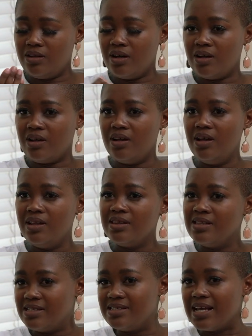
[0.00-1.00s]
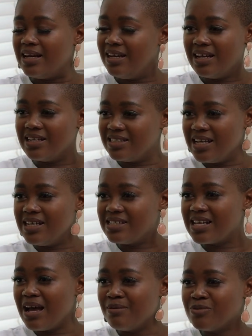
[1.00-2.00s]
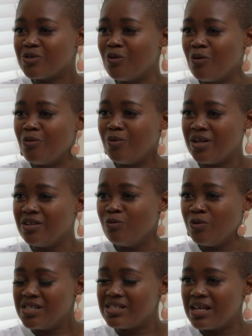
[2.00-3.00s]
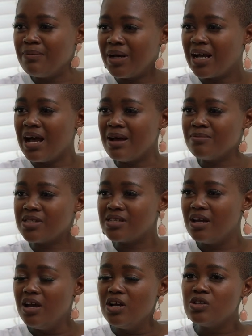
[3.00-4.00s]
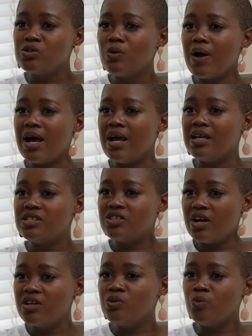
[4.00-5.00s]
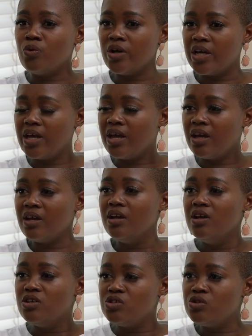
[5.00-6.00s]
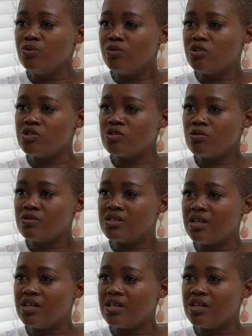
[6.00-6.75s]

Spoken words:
the sunnier days comes or when summer comes? So I started working towards those